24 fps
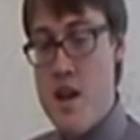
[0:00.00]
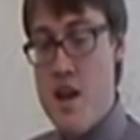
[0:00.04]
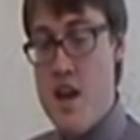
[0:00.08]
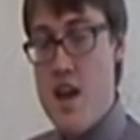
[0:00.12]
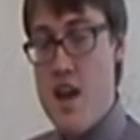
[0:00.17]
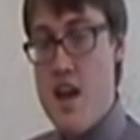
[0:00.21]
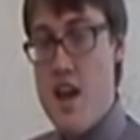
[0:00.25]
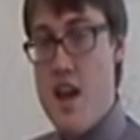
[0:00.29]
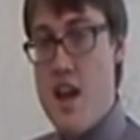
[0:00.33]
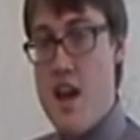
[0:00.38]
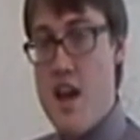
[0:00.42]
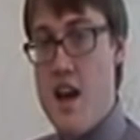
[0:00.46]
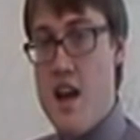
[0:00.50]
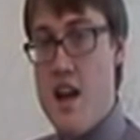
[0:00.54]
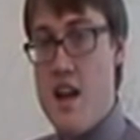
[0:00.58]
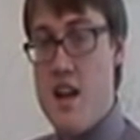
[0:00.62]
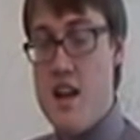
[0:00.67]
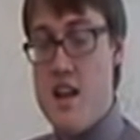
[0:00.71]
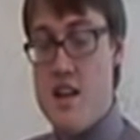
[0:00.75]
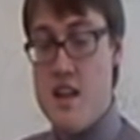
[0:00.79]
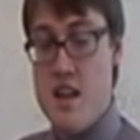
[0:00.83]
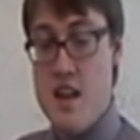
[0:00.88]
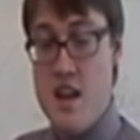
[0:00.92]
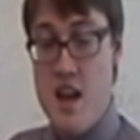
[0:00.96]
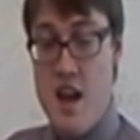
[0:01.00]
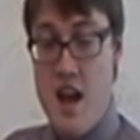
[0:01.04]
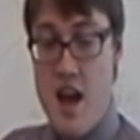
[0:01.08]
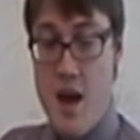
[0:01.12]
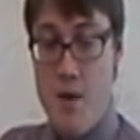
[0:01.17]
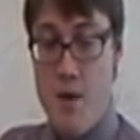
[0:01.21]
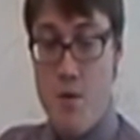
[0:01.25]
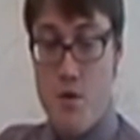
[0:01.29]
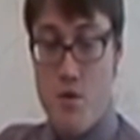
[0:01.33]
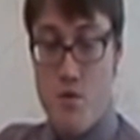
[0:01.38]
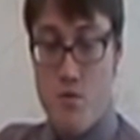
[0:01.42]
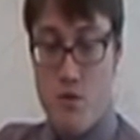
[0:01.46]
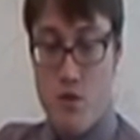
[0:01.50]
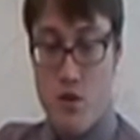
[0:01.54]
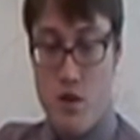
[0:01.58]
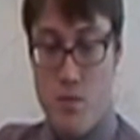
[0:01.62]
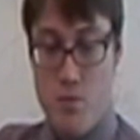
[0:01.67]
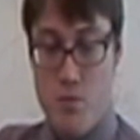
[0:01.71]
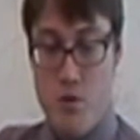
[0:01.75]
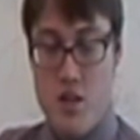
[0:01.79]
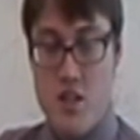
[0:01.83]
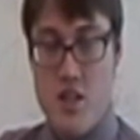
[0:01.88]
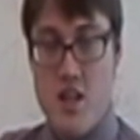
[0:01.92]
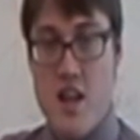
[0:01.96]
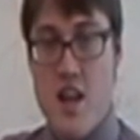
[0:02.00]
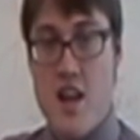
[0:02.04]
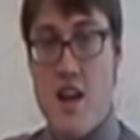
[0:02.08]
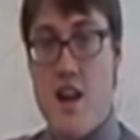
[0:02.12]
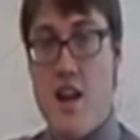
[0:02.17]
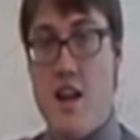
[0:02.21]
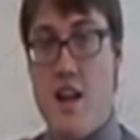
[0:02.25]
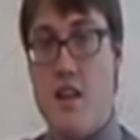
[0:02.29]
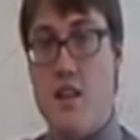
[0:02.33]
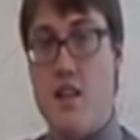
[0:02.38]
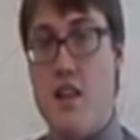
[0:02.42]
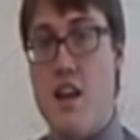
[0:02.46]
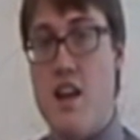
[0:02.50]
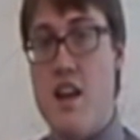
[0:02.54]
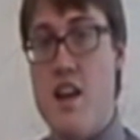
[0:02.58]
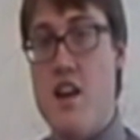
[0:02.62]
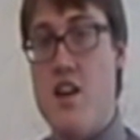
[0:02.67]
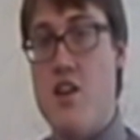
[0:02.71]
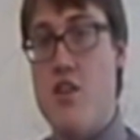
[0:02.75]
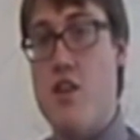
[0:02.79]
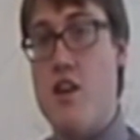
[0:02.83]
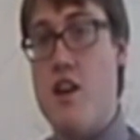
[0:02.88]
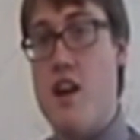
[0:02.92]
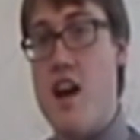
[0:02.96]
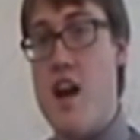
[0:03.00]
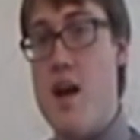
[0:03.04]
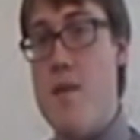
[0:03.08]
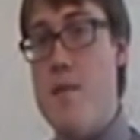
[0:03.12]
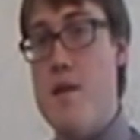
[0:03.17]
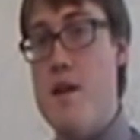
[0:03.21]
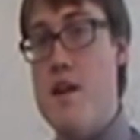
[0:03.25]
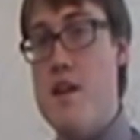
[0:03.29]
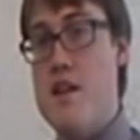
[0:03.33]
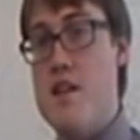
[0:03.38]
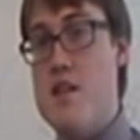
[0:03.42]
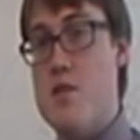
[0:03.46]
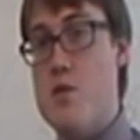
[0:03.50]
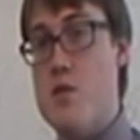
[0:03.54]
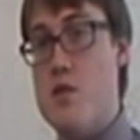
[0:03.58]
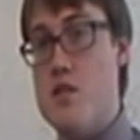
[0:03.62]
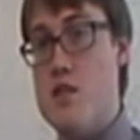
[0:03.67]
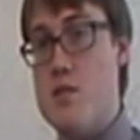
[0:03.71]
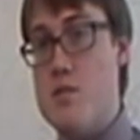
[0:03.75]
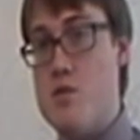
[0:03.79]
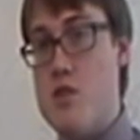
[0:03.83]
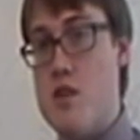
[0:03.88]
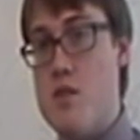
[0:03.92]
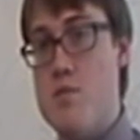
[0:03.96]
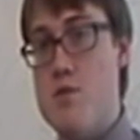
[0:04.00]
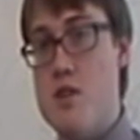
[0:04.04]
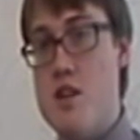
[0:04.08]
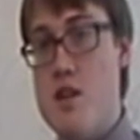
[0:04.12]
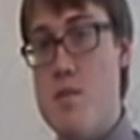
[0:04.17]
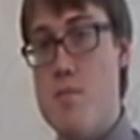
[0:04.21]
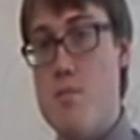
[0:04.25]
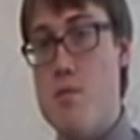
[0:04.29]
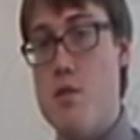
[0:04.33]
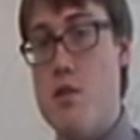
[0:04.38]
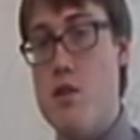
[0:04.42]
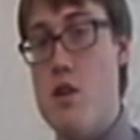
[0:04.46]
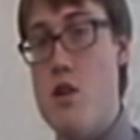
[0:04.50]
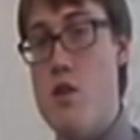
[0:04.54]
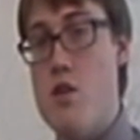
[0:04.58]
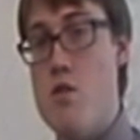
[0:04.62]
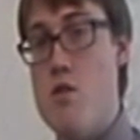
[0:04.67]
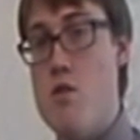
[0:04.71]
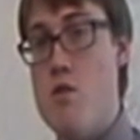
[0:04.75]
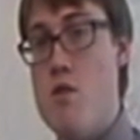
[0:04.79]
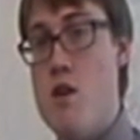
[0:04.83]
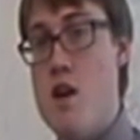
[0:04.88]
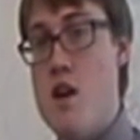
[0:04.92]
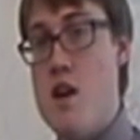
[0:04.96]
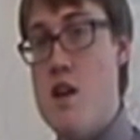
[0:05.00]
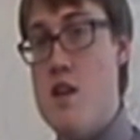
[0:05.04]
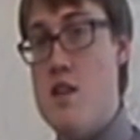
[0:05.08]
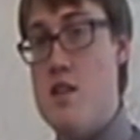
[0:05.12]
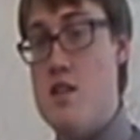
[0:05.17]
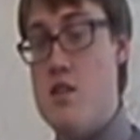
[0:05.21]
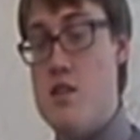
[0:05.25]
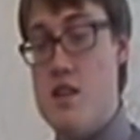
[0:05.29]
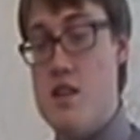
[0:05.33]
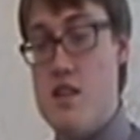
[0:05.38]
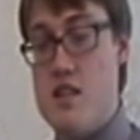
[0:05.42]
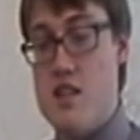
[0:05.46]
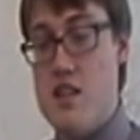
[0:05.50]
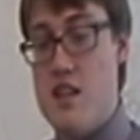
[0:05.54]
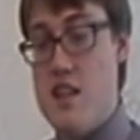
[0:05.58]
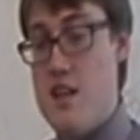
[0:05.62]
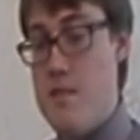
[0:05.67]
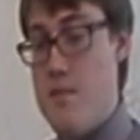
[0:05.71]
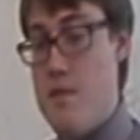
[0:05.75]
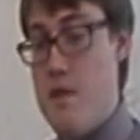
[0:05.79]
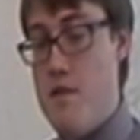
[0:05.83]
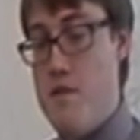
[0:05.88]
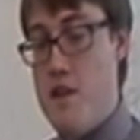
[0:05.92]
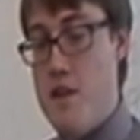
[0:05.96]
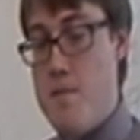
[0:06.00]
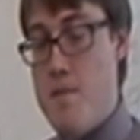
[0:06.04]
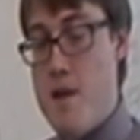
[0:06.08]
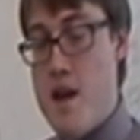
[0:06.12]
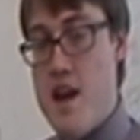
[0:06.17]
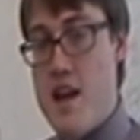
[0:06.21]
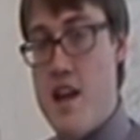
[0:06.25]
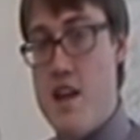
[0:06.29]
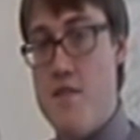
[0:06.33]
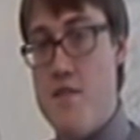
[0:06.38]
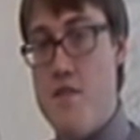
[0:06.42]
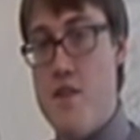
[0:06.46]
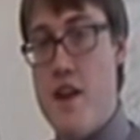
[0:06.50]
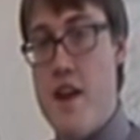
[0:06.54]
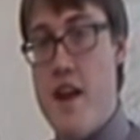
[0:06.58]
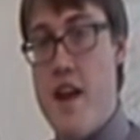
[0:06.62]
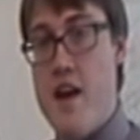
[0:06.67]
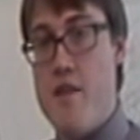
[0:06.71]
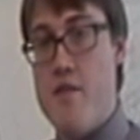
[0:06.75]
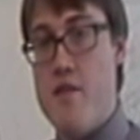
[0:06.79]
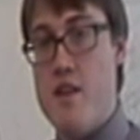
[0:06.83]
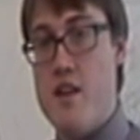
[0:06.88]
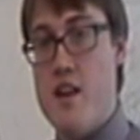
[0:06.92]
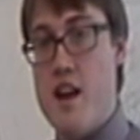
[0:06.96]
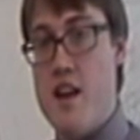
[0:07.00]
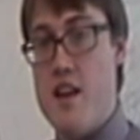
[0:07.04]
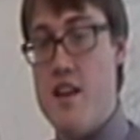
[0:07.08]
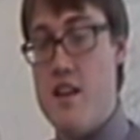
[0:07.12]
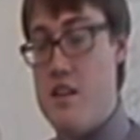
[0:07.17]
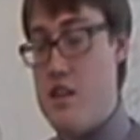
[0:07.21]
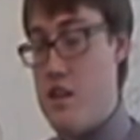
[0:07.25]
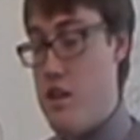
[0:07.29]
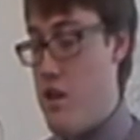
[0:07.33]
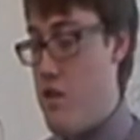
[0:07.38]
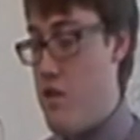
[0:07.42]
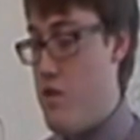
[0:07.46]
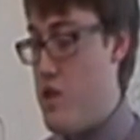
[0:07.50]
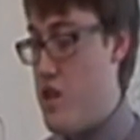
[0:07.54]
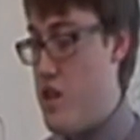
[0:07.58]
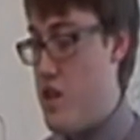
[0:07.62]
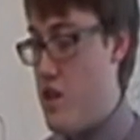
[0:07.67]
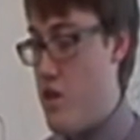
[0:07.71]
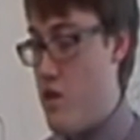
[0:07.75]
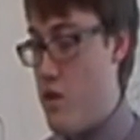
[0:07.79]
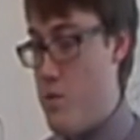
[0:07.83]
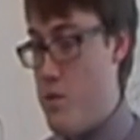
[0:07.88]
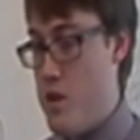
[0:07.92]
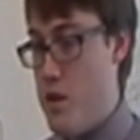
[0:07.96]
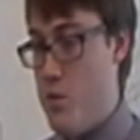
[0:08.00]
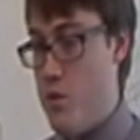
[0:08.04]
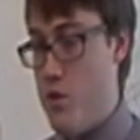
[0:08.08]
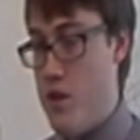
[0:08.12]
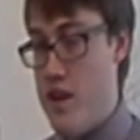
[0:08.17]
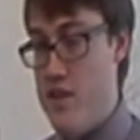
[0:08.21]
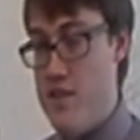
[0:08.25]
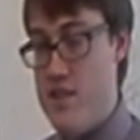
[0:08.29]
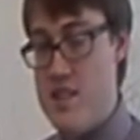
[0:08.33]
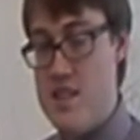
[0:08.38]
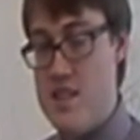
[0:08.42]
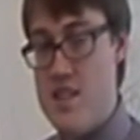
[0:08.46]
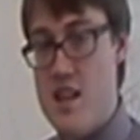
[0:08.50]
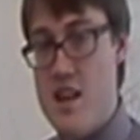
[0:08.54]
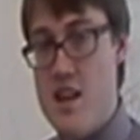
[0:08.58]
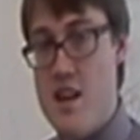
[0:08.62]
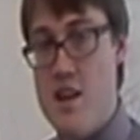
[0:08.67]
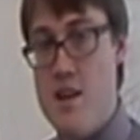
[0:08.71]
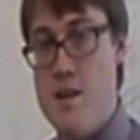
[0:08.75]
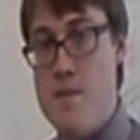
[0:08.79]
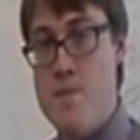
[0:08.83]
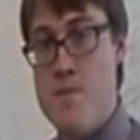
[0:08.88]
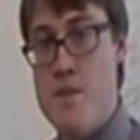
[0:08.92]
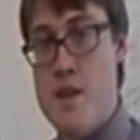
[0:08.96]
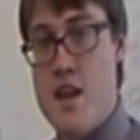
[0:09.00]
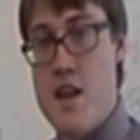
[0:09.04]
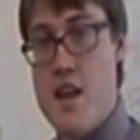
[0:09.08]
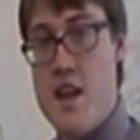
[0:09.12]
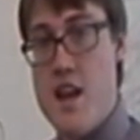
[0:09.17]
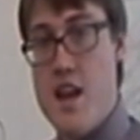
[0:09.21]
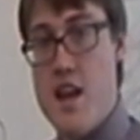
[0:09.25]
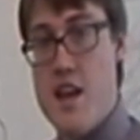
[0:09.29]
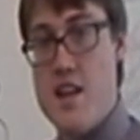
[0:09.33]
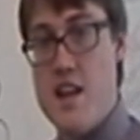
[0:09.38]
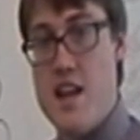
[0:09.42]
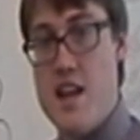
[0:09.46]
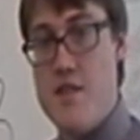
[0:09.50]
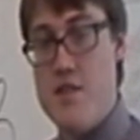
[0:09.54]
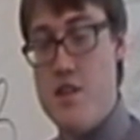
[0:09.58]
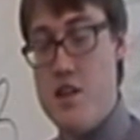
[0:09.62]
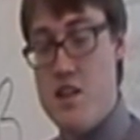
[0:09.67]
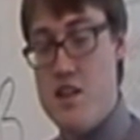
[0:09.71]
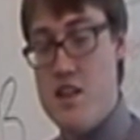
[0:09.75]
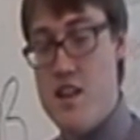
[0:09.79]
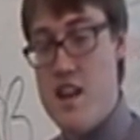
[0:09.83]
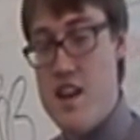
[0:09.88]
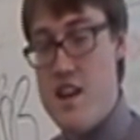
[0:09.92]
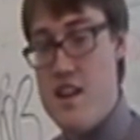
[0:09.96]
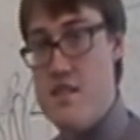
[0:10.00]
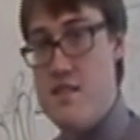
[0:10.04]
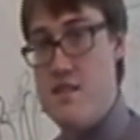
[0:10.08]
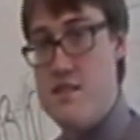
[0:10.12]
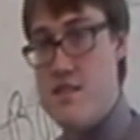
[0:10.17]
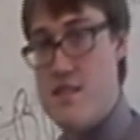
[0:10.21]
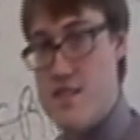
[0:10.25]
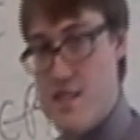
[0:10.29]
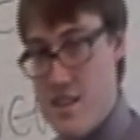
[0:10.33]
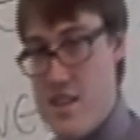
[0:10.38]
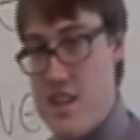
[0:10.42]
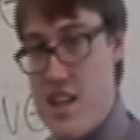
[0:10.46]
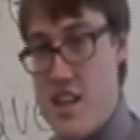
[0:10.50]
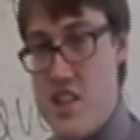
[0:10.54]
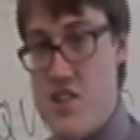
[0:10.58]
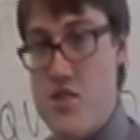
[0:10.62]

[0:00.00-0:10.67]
and I would really appreciate a like or a comment or a subscription below. Seriously, give me feedback if you have it. I love to hear what people have to say, and have a good night. Thanks for